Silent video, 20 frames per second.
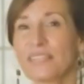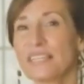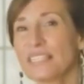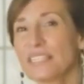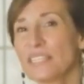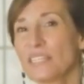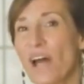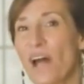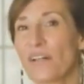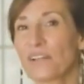With
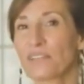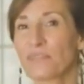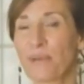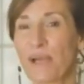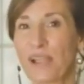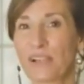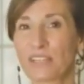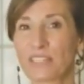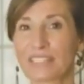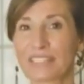this knowledge
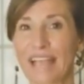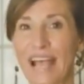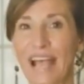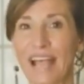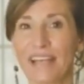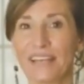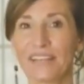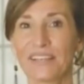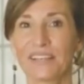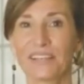by your
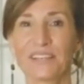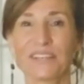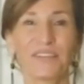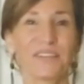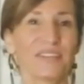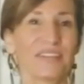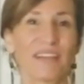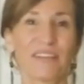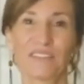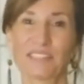side,
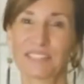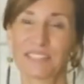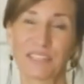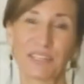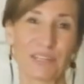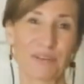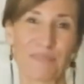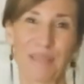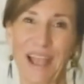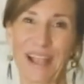you'll never
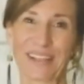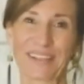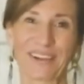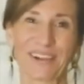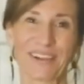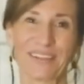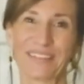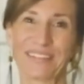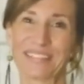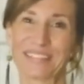see your
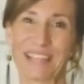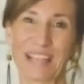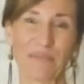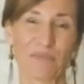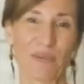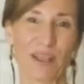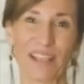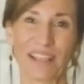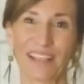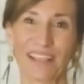backyard the
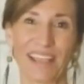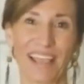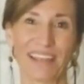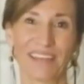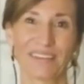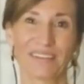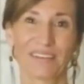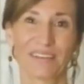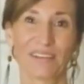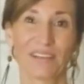same way
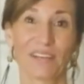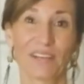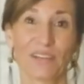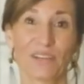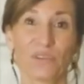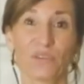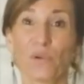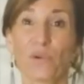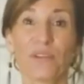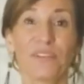again,
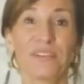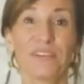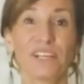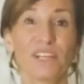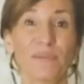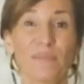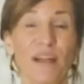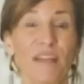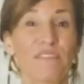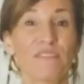nor the
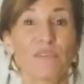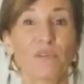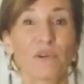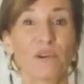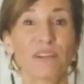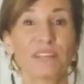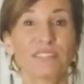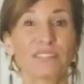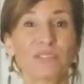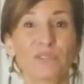nearby
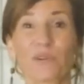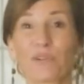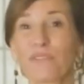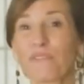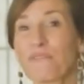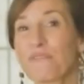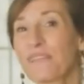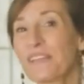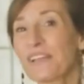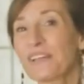forest or
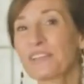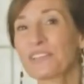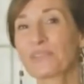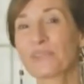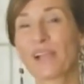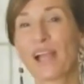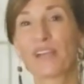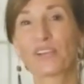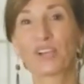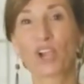the fields
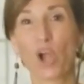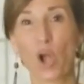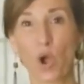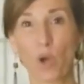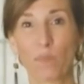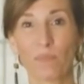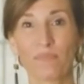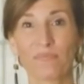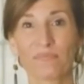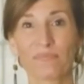around your
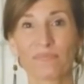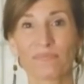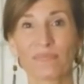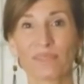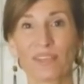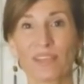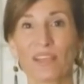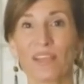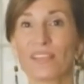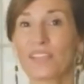home.
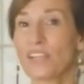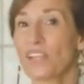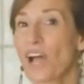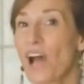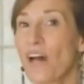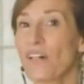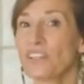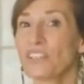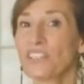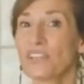The
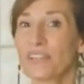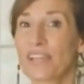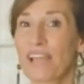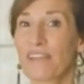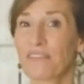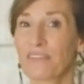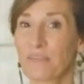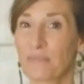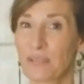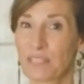knowledge you
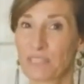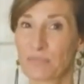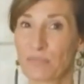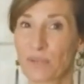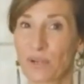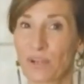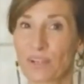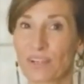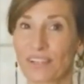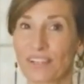get from this
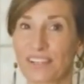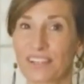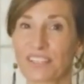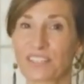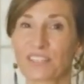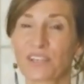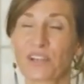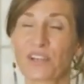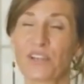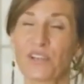book
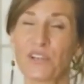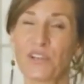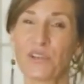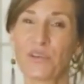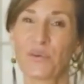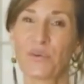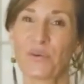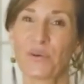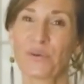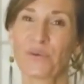can start a
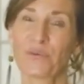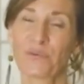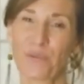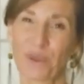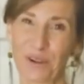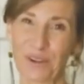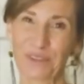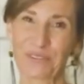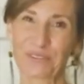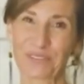new,
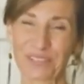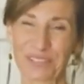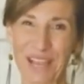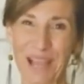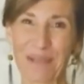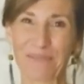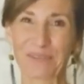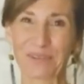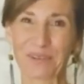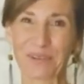wonderful
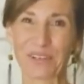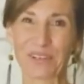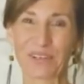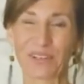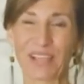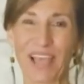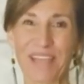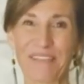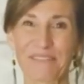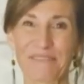chapter in
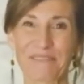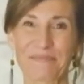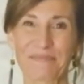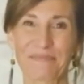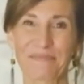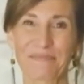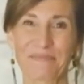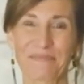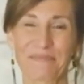your life.